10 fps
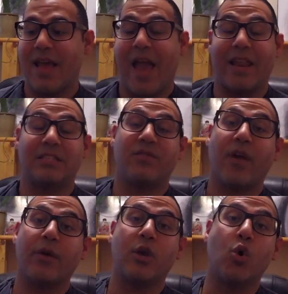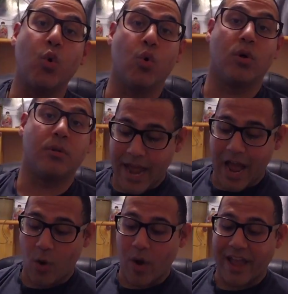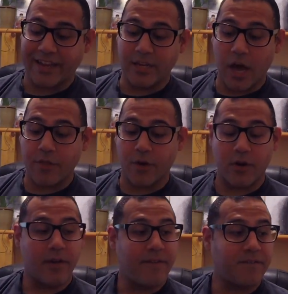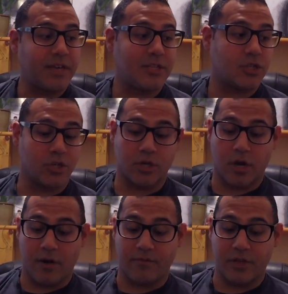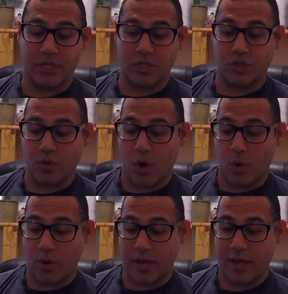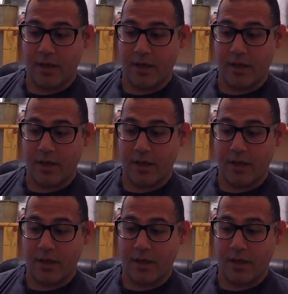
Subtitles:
And it's very cool. Now, another feature of this drone